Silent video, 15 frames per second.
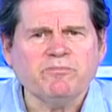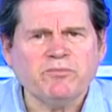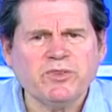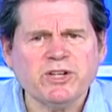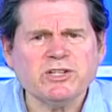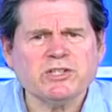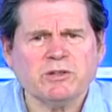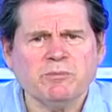
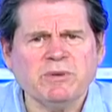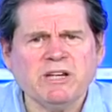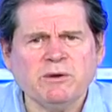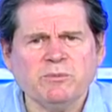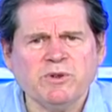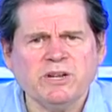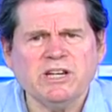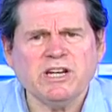doesn't
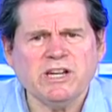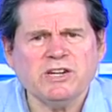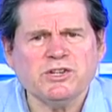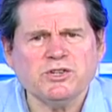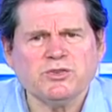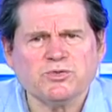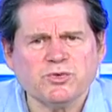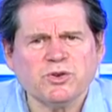mean we need to
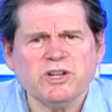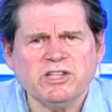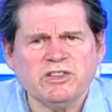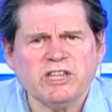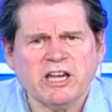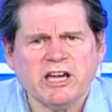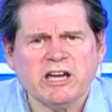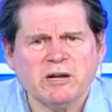treat the
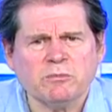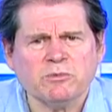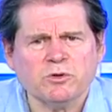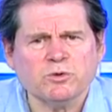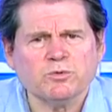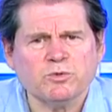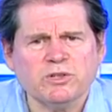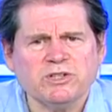
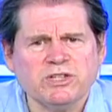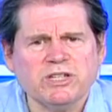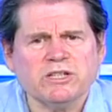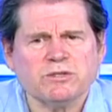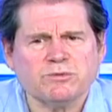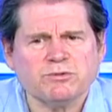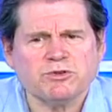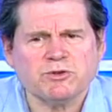animals with
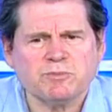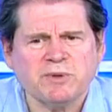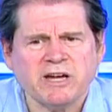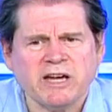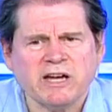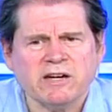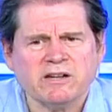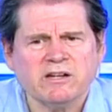
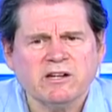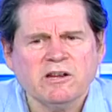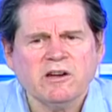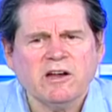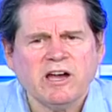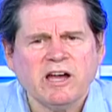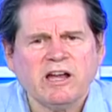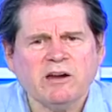disrespect
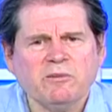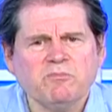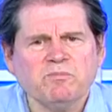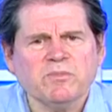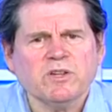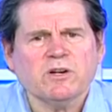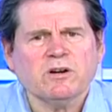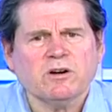and
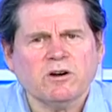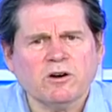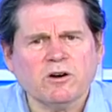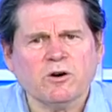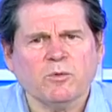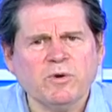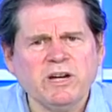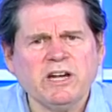
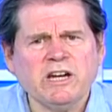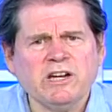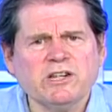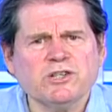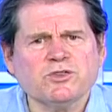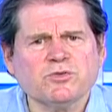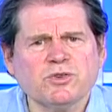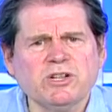horror. We need to
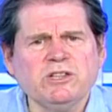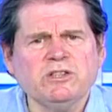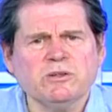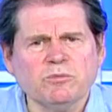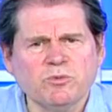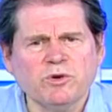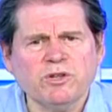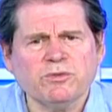treat
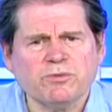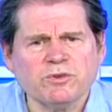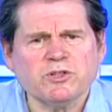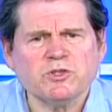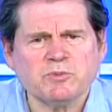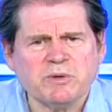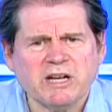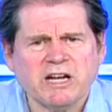them with
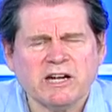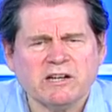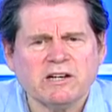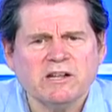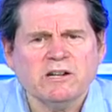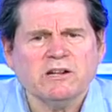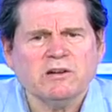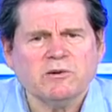respect,
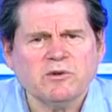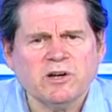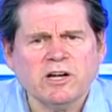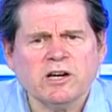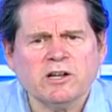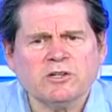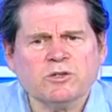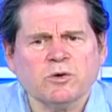
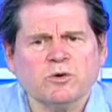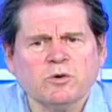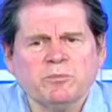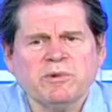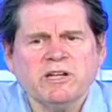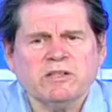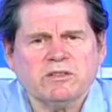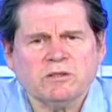not
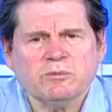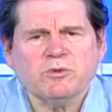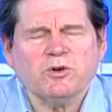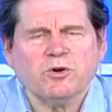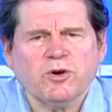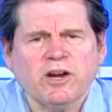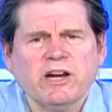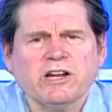torment them,
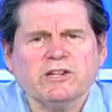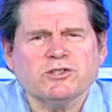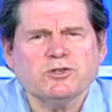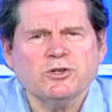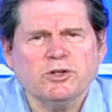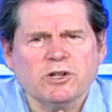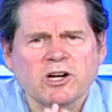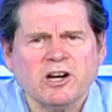create as
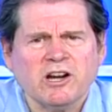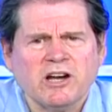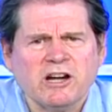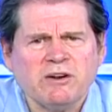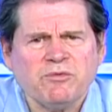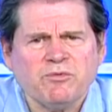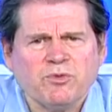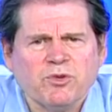good a
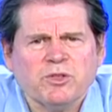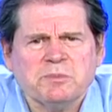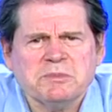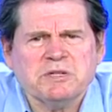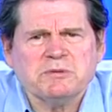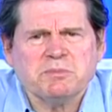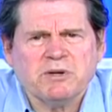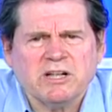life for them
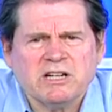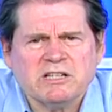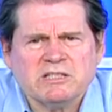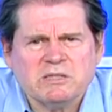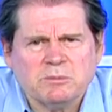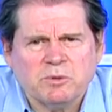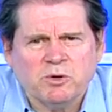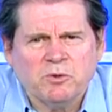as
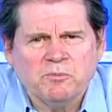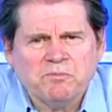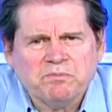possible.